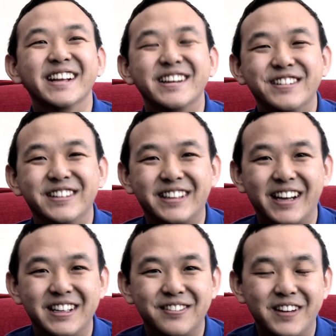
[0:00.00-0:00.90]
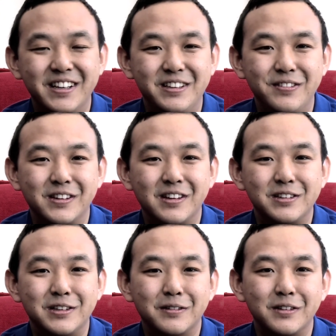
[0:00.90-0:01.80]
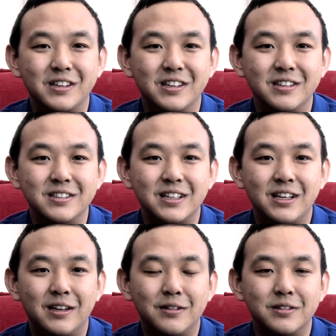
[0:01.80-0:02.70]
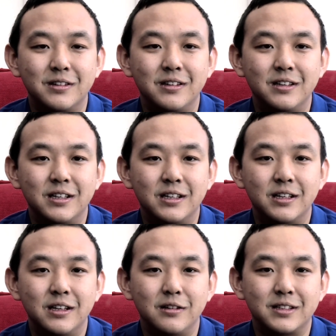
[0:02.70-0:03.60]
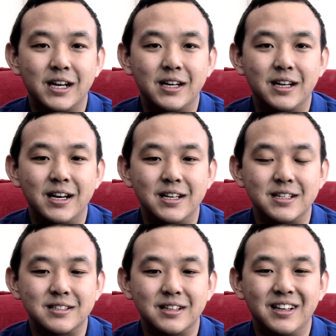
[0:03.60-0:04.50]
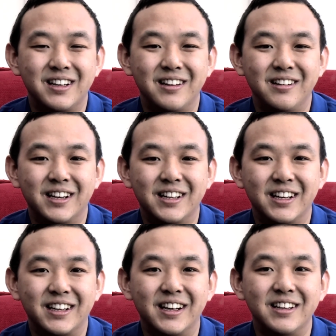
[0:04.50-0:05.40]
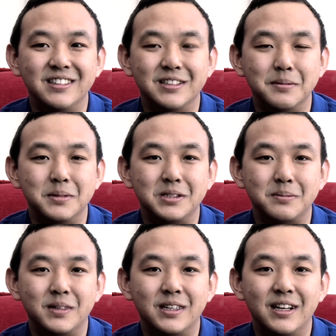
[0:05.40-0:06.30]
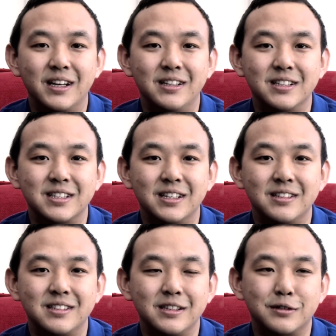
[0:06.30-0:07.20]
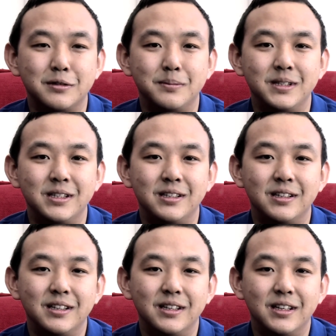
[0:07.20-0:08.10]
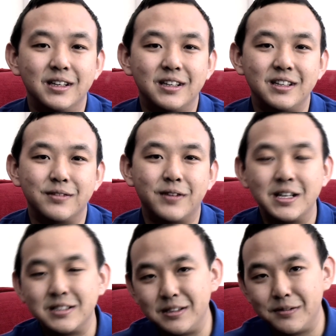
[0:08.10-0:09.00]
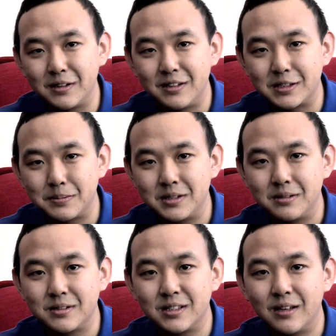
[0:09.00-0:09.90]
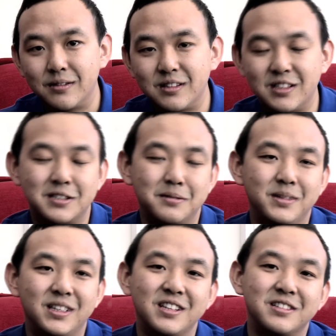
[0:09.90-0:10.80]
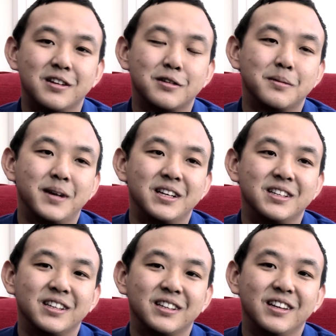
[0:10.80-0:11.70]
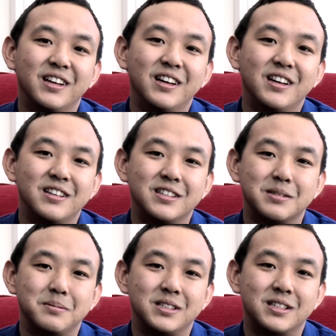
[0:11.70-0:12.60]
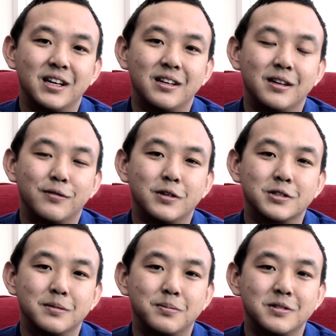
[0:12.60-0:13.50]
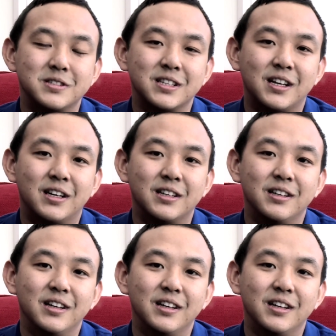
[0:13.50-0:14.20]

who kind of find it difficult to talk with girls, are often looked at as, look at that guy, he's rubbish. But in the sense, it could be he finds it difficult to express himself. Doesn't mean that he's not romantic. It just means that the first approach is hard.